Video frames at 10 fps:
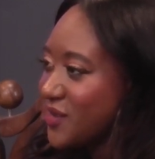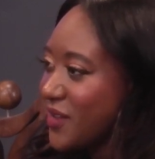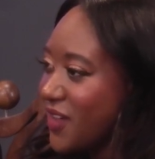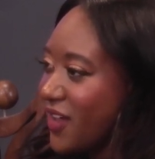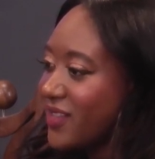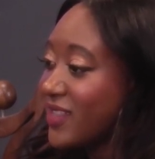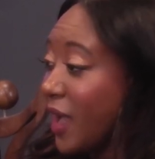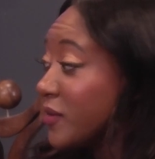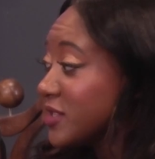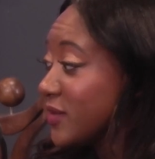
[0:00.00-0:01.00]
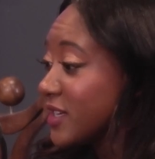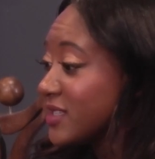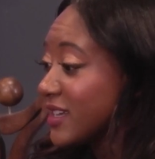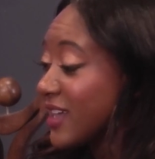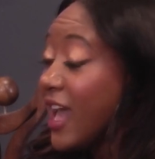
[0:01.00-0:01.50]
So I thought that was
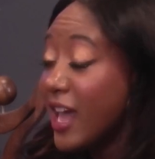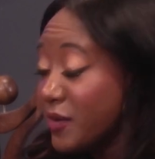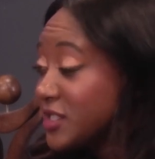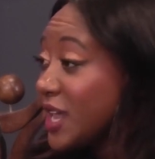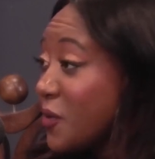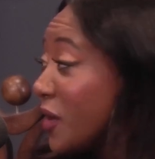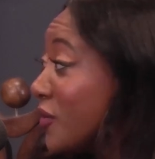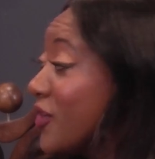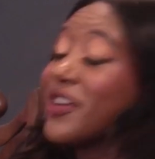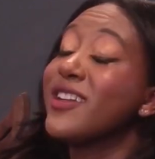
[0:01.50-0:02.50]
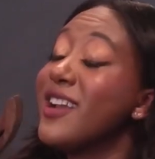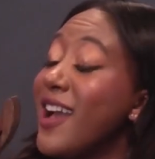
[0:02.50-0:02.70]
amazing. And I will say one more.